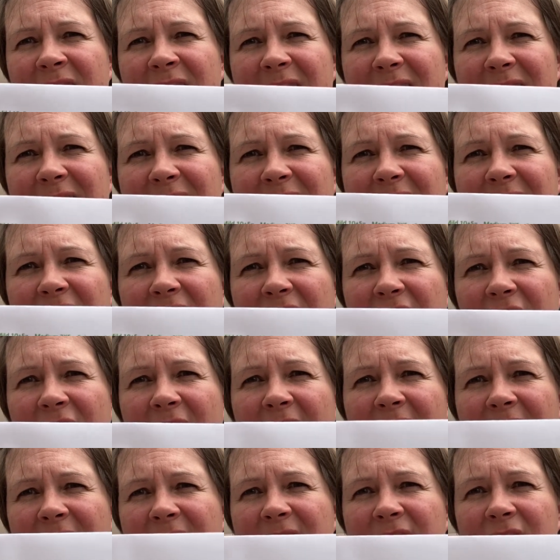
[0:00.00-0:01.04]
You get your
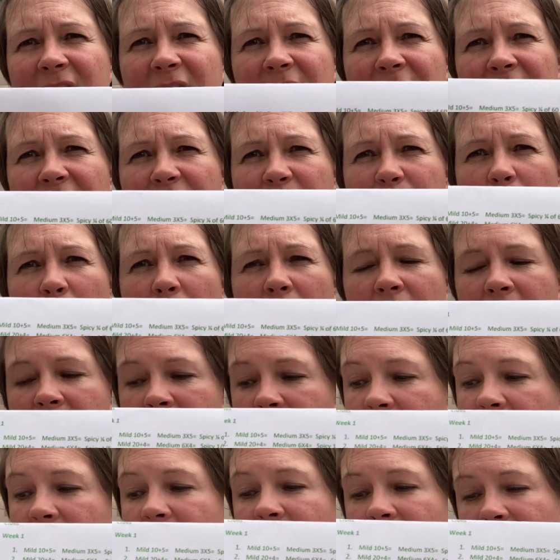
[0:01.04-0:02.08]
answer, each one is
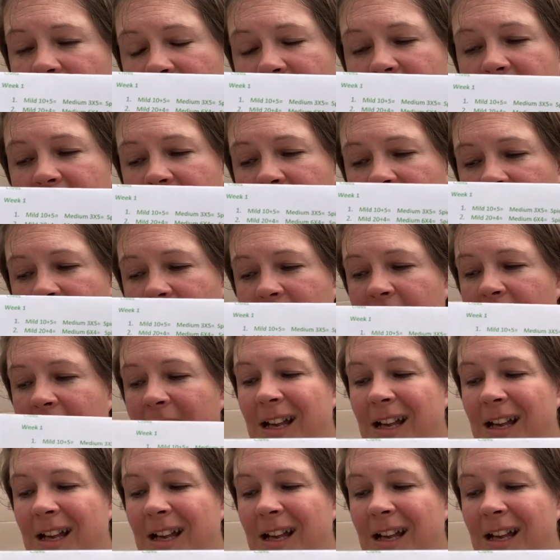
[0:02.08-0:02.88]
15,